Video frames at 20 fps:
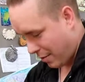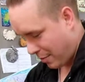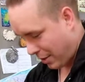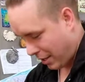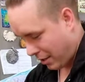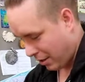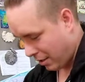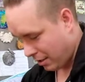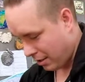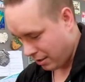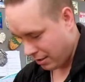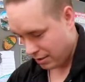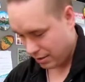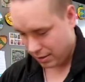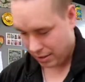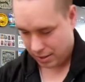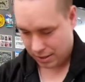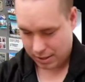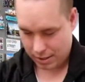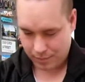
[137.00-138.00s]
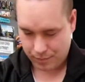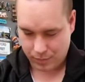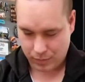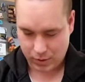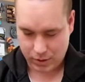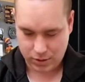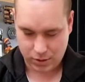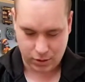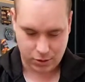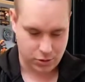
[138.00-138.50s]
method.
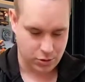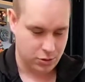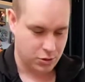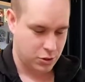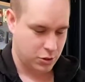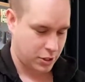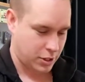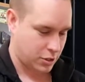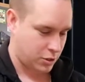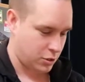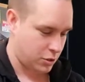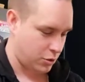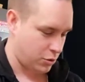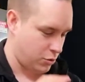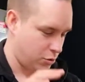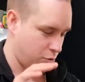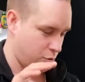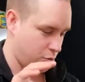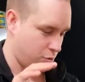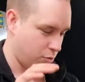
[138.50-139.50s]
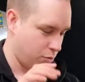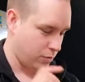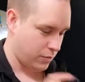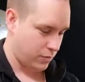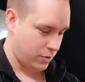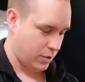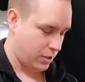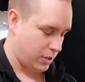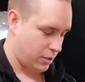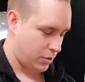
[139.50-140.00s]
It's also suggested you
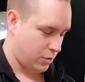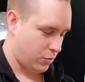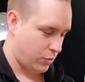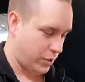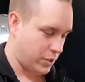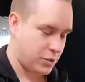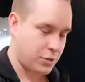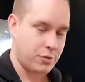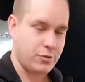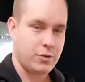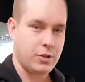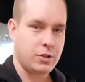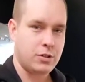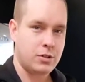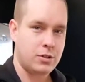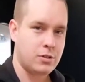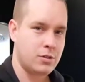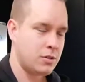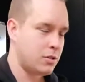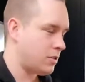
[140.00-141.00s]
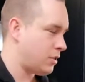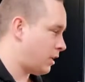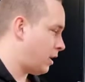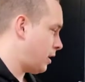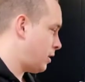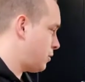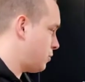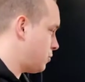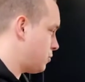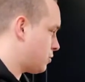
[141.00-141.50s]
rinse your filters. I
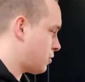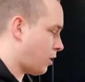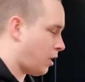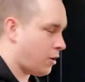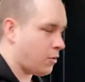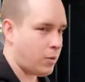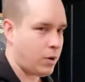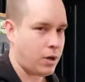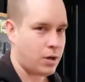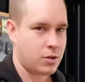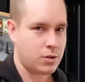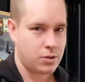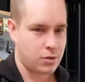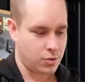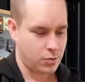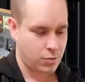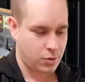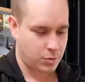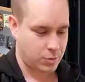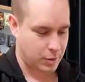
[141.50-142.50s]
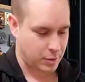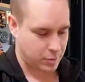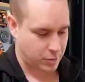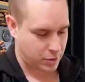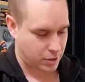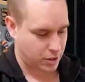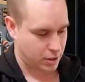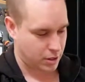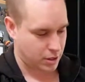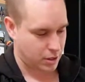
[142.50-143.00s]
use hot water to warm up
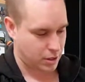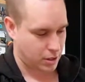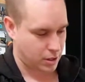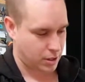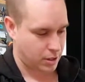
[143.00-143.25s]
the